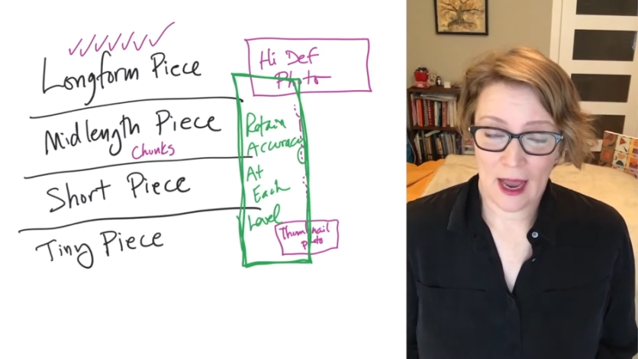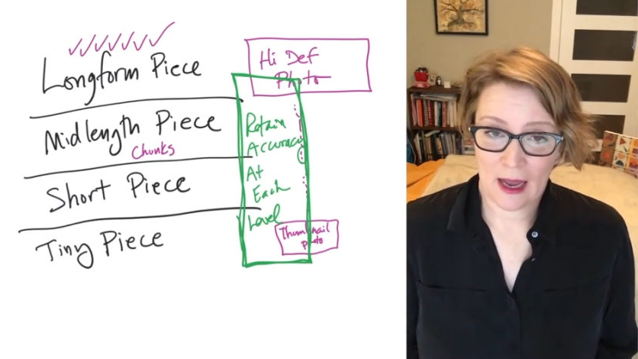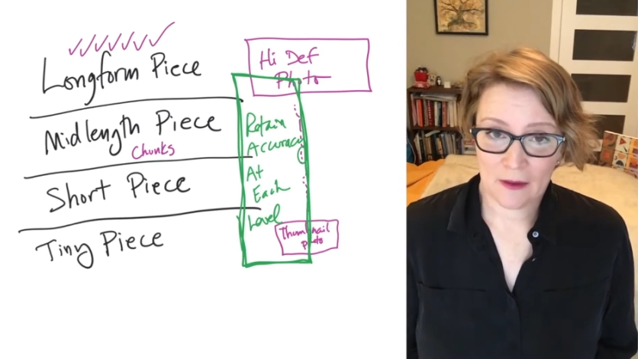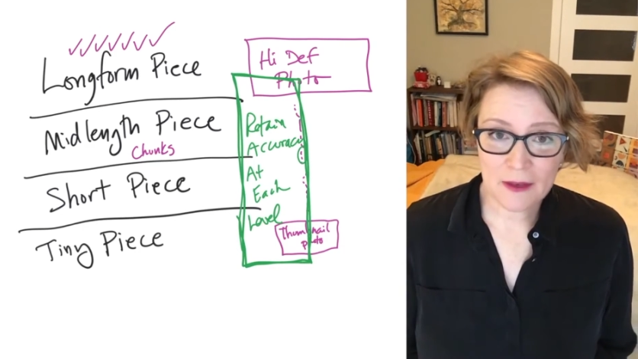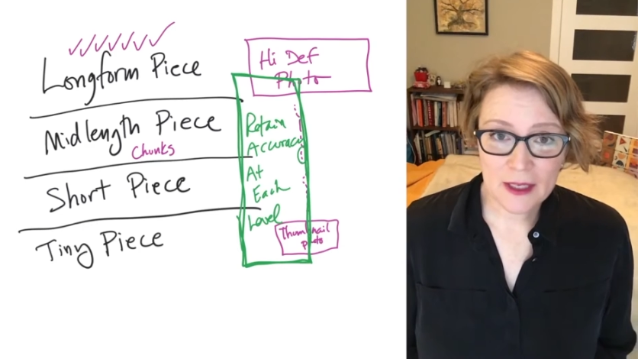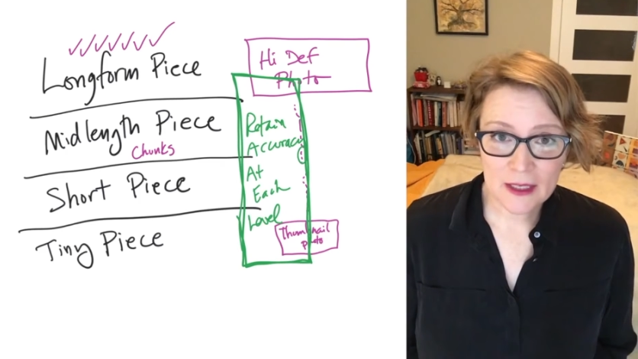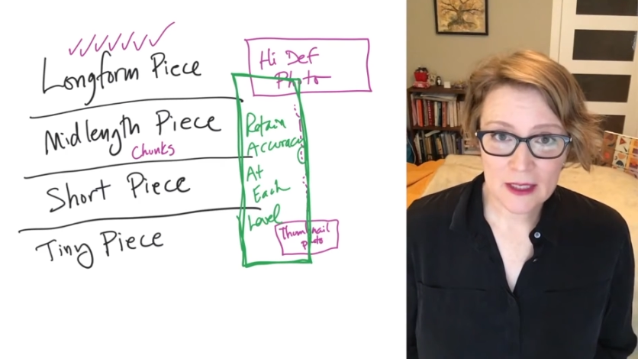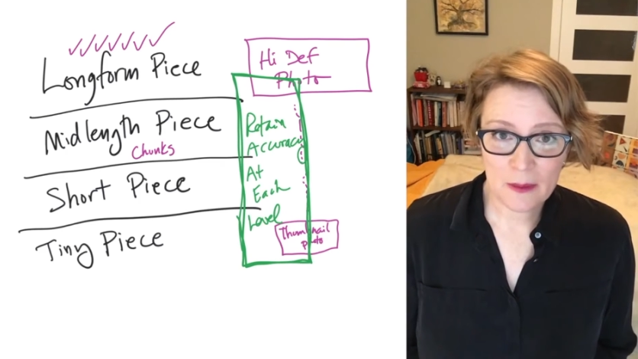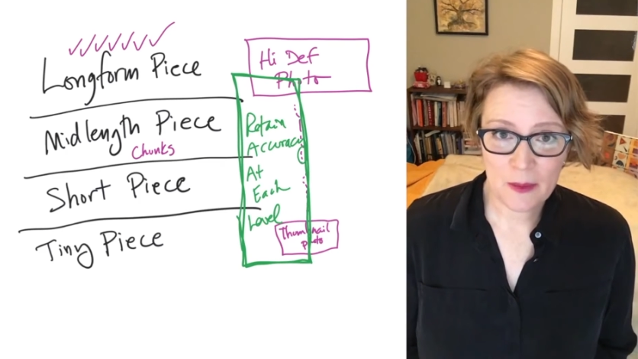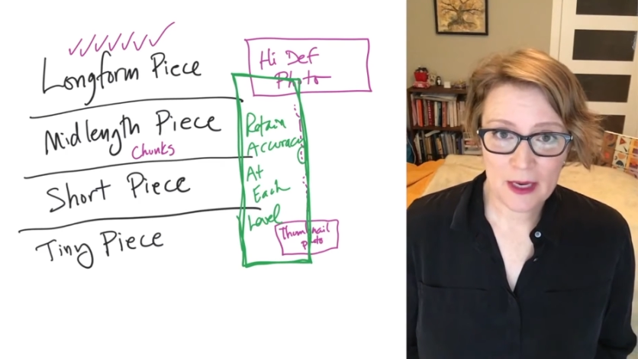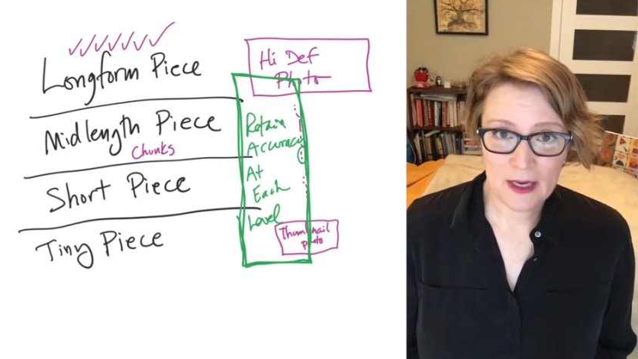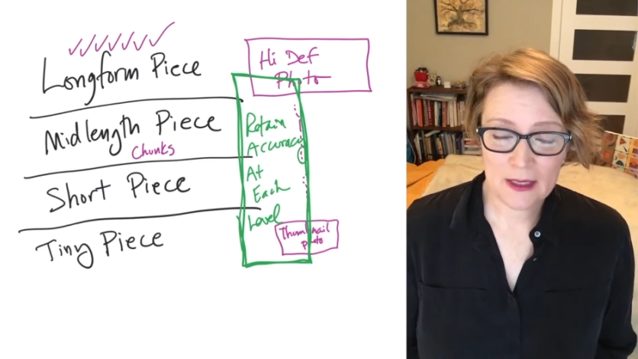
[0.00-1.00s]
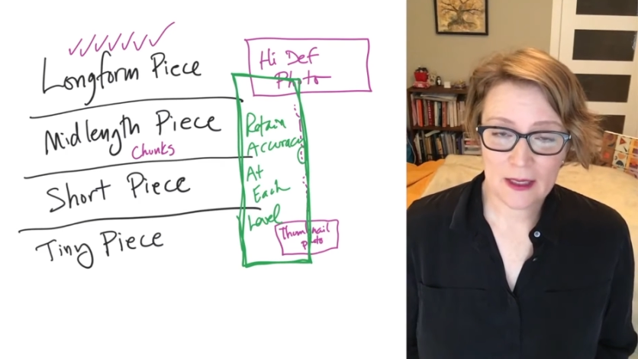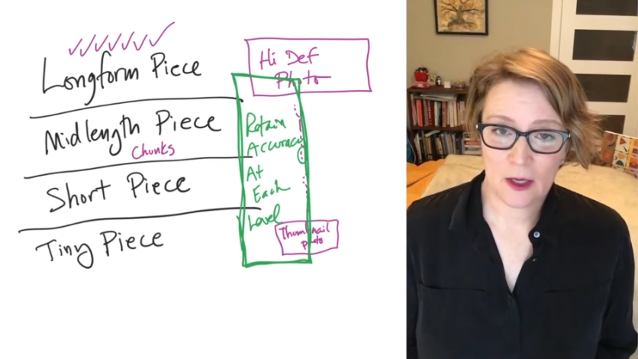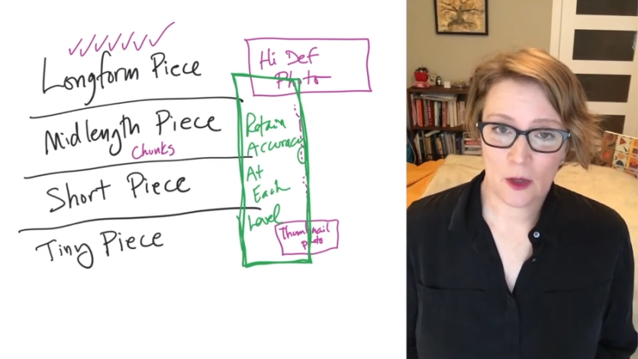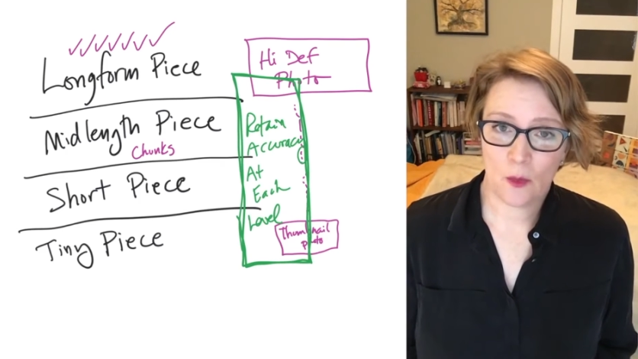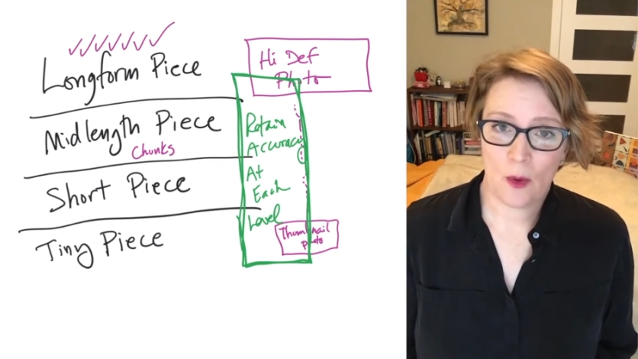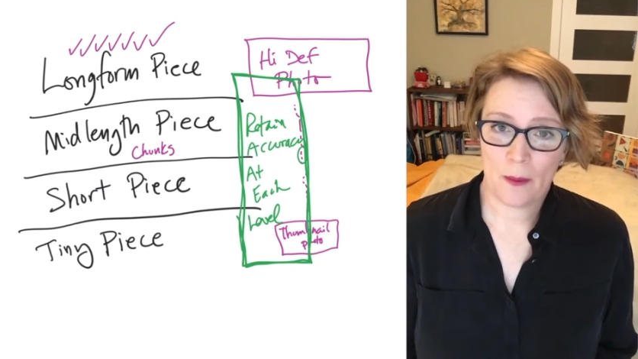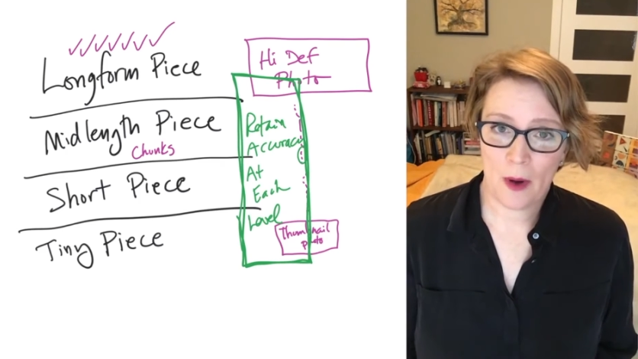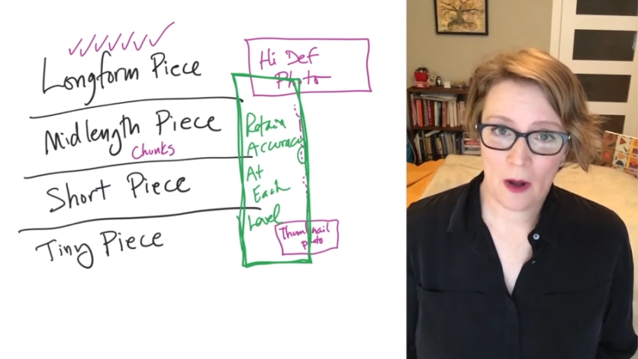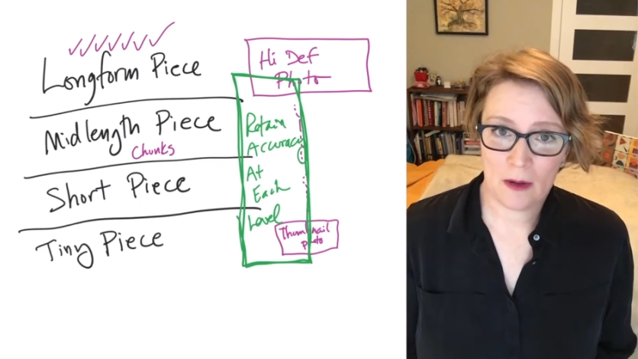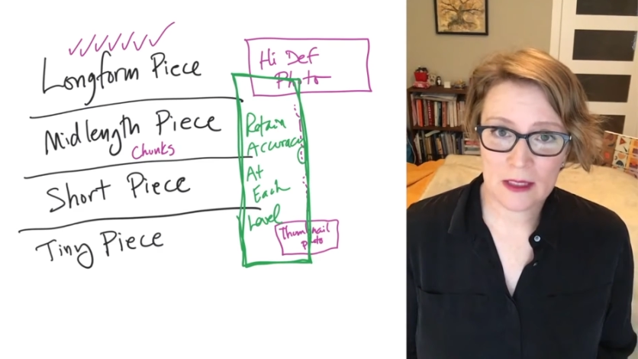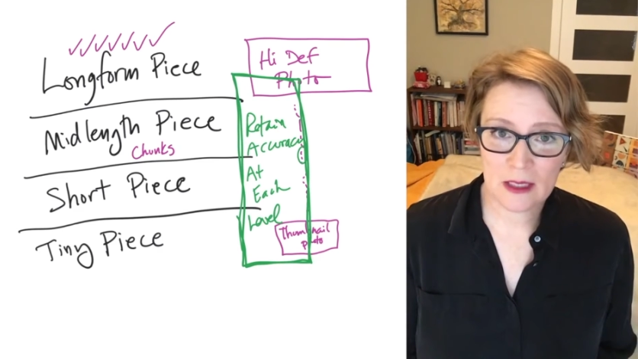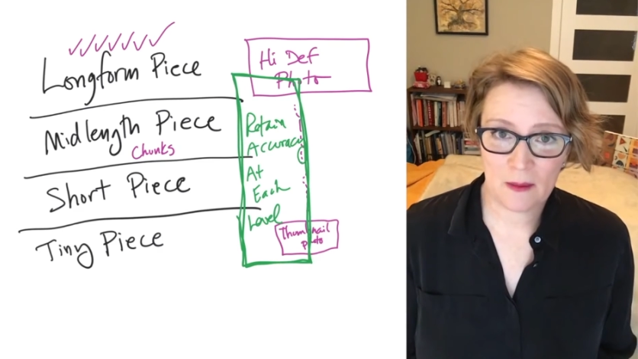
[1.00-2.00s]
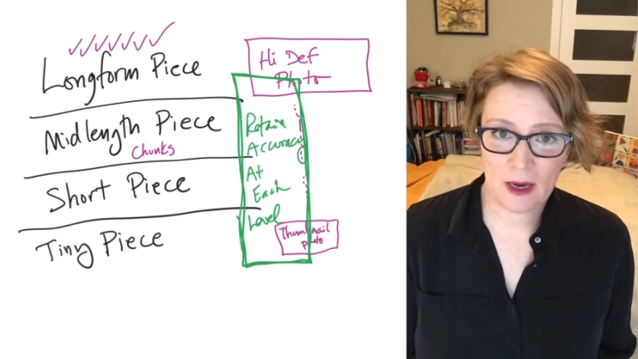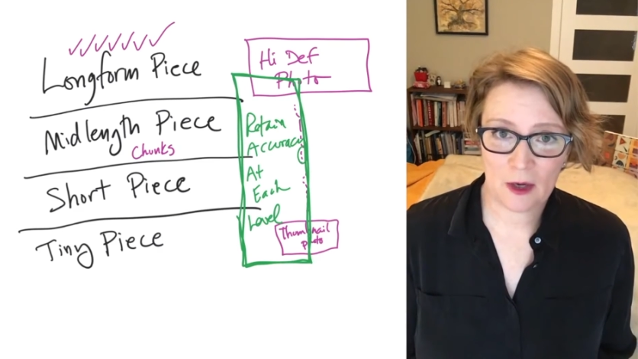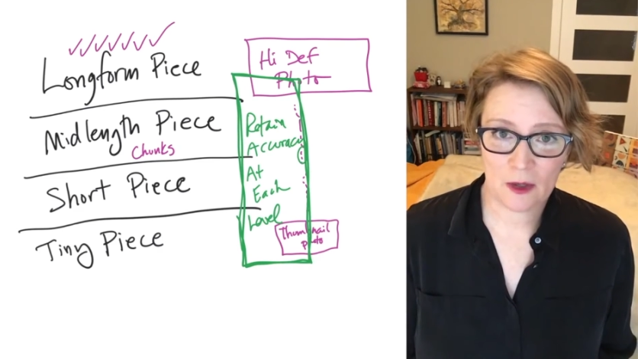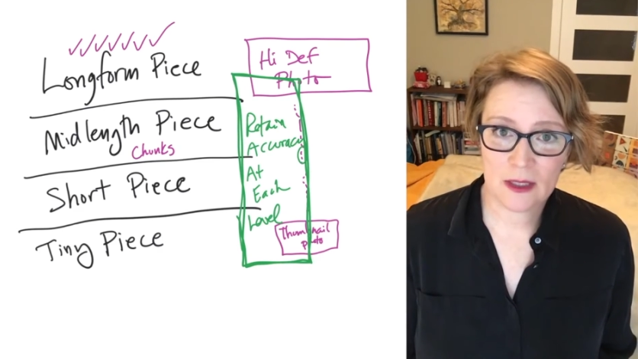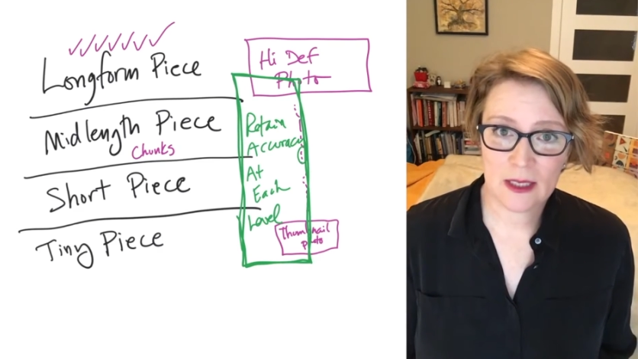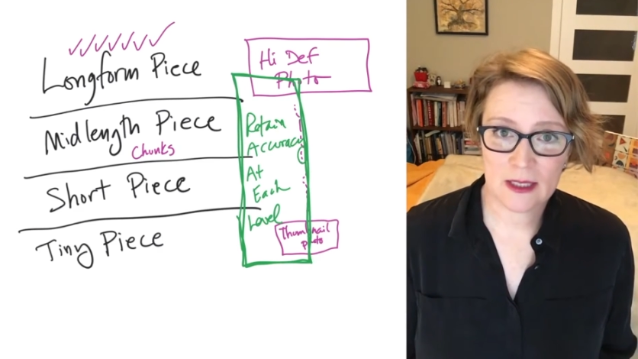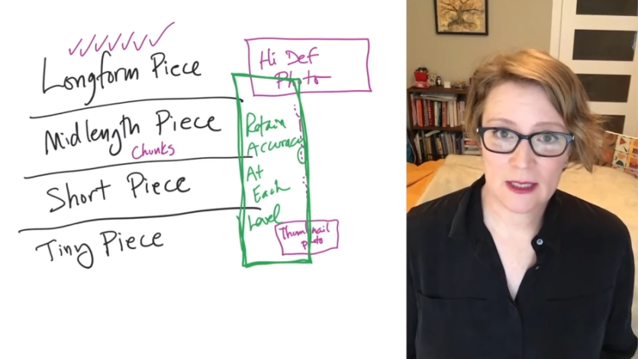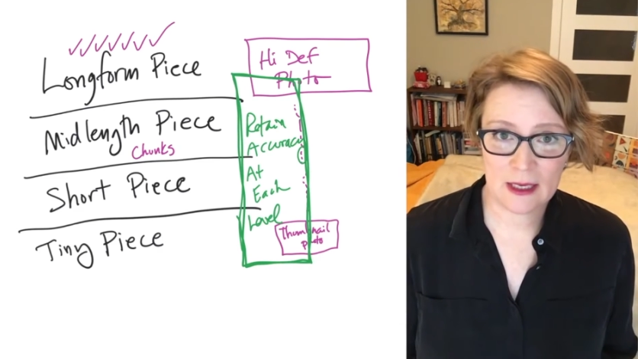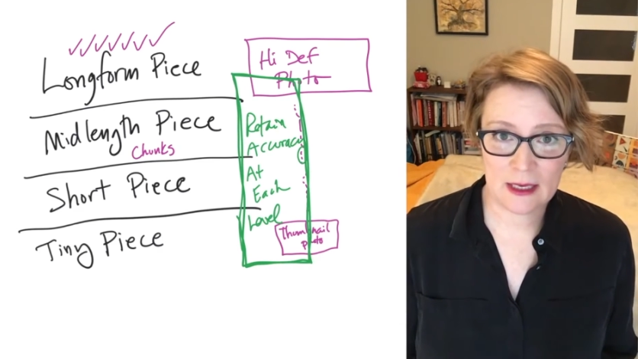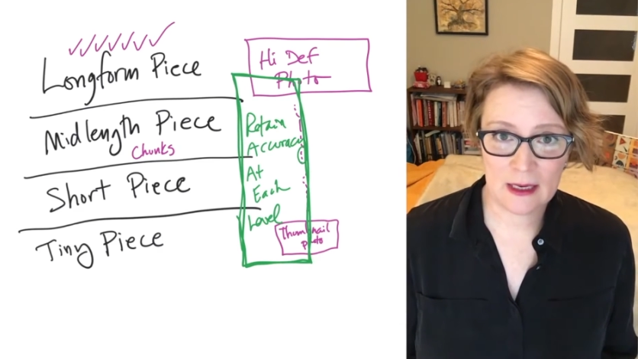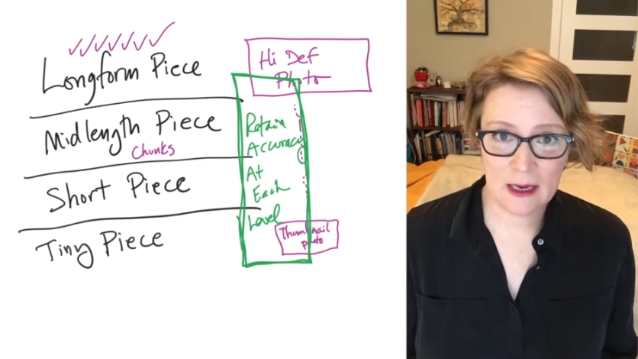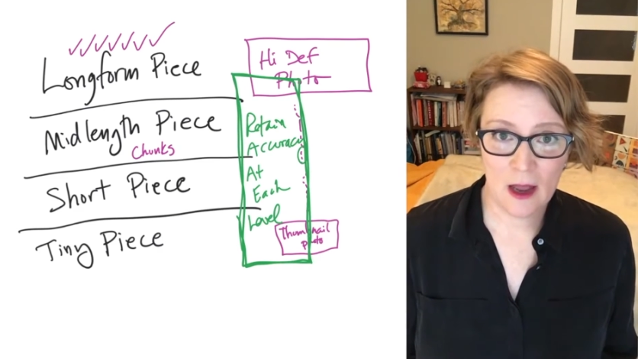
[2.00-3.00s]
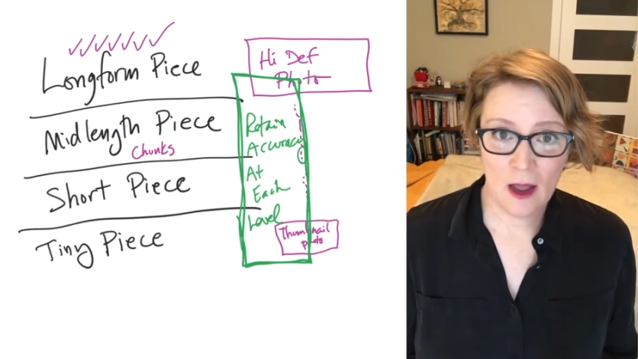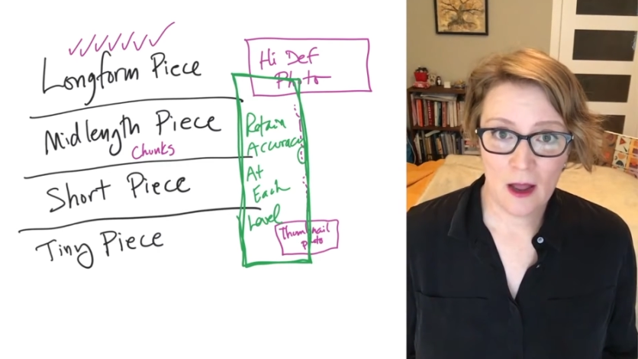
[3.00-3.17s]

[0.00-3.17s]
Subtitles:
advocacy piece that you want policymakers to see,